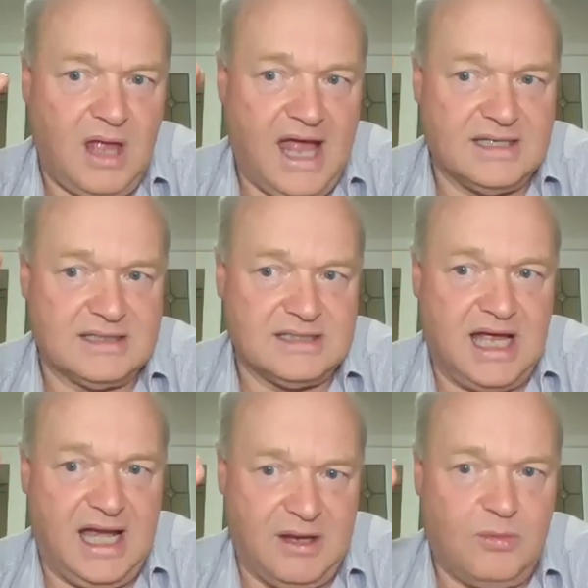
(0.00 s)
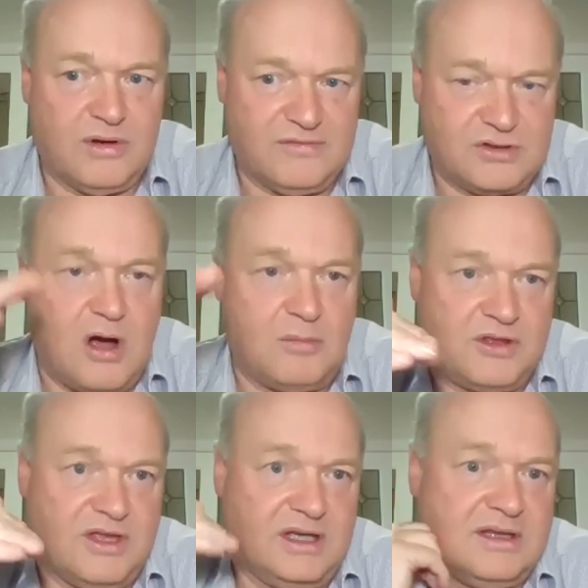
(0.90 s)
and it would have
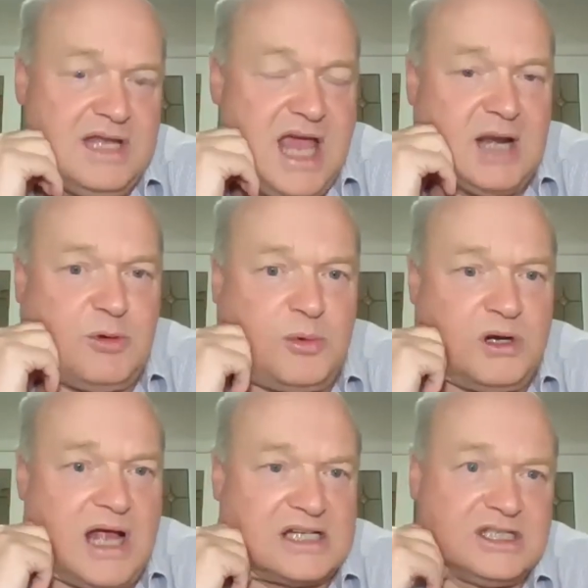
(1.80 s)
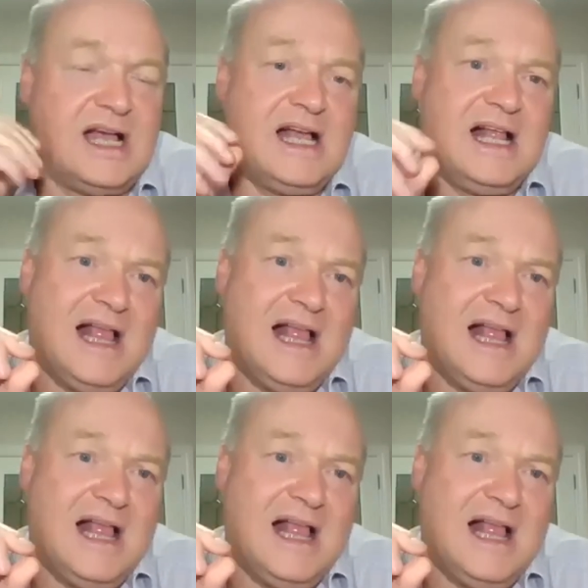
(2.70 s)
dropped the animal production.